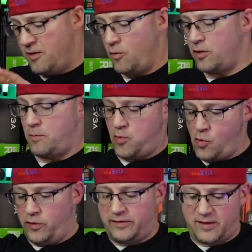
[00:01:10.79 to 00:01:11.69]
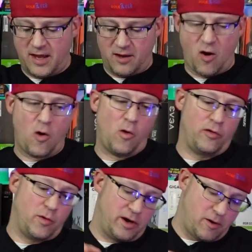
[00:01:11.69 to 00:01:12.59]
We're gonna pull this thing all
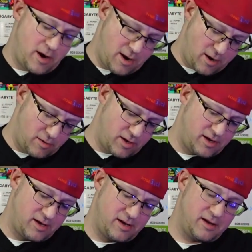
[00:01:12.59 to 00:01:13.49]
the way around.